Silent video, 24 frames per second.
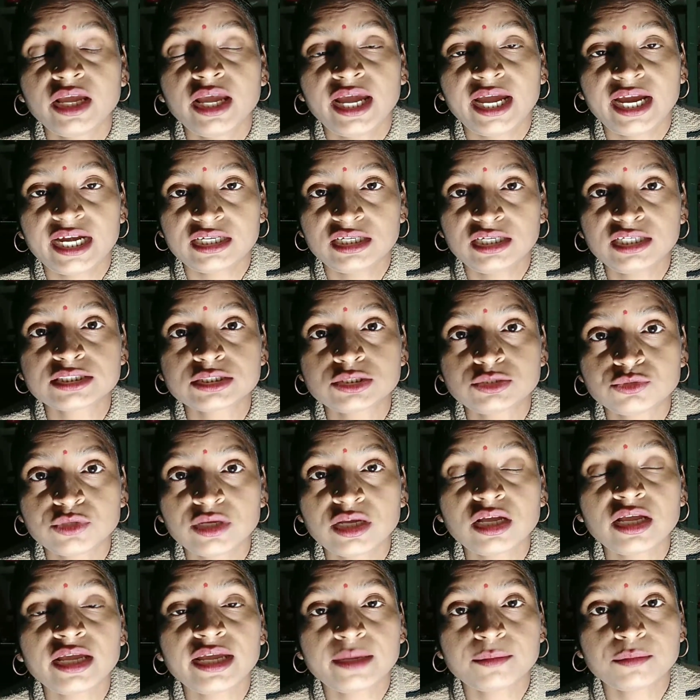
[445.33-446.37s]
At least you
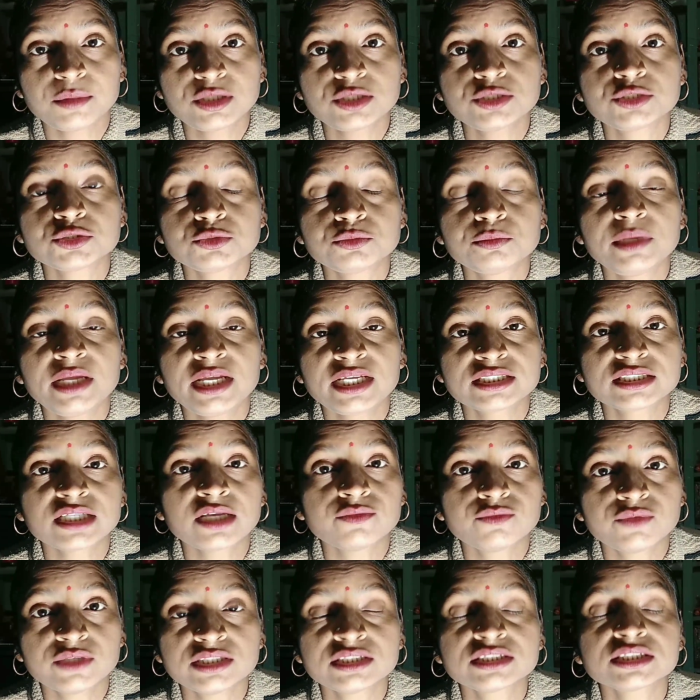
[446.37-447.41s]
are able to make
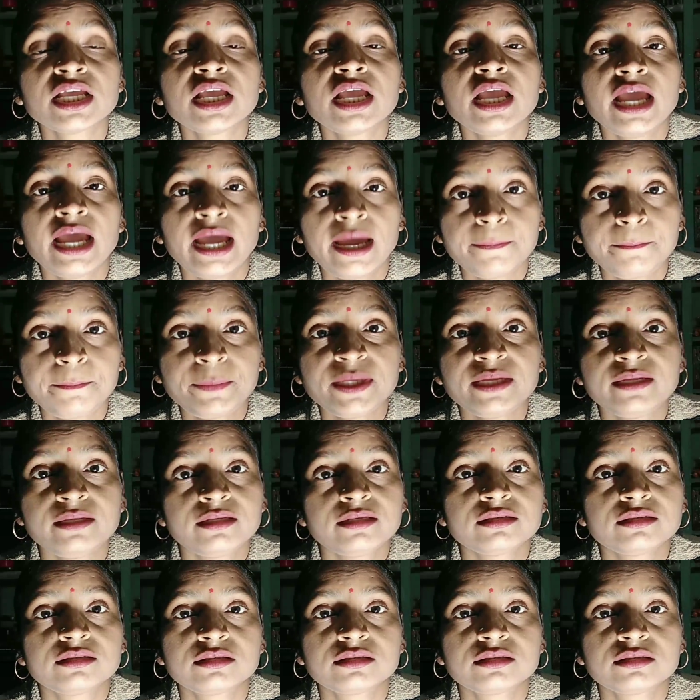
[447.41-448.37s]
someone happy.